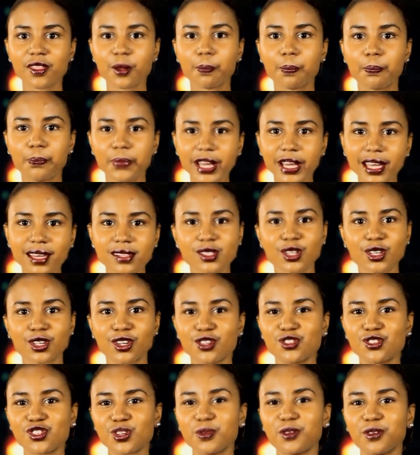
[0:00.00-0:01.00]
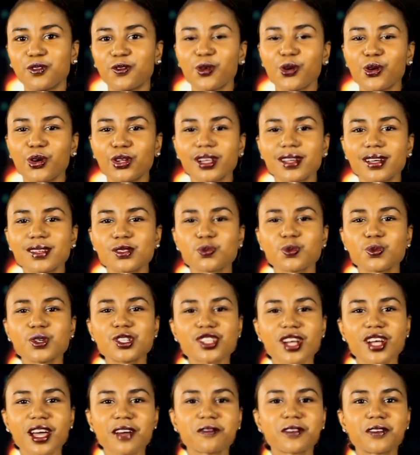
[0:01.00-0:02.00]
and the biggest conundrum of all
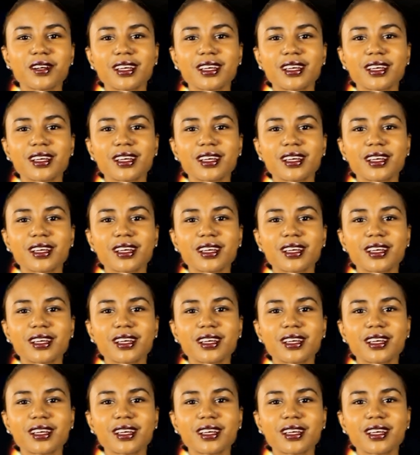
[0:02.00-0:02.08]
is which